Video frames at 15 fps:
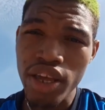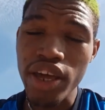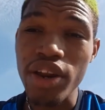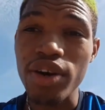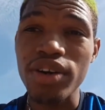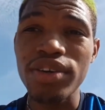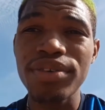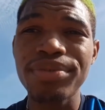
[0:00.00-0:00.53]
you
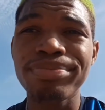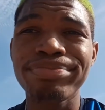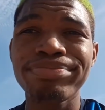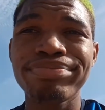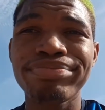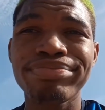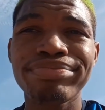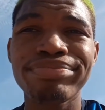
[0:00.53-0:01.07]
know,
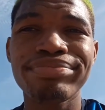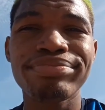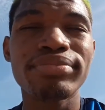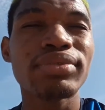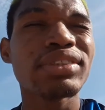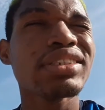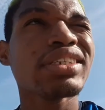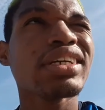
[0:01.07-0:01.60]

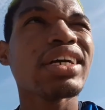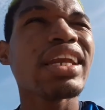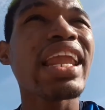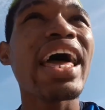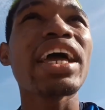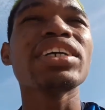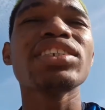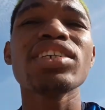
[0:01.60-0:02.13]

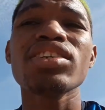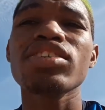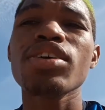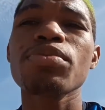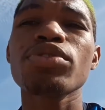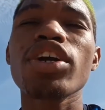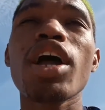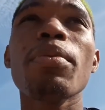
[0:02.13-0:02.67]
like, share,
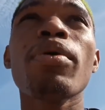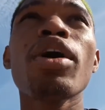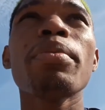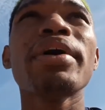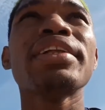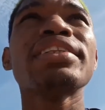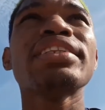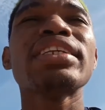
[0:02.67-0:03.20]
subscribe,
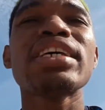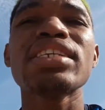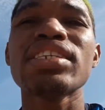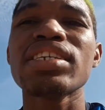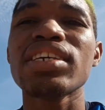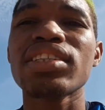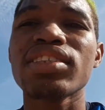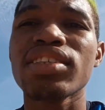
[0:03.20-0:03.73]
comment, is
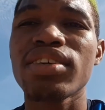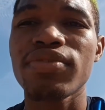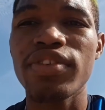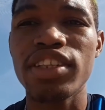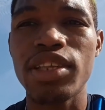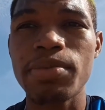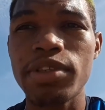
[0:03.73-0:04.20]
it? Beat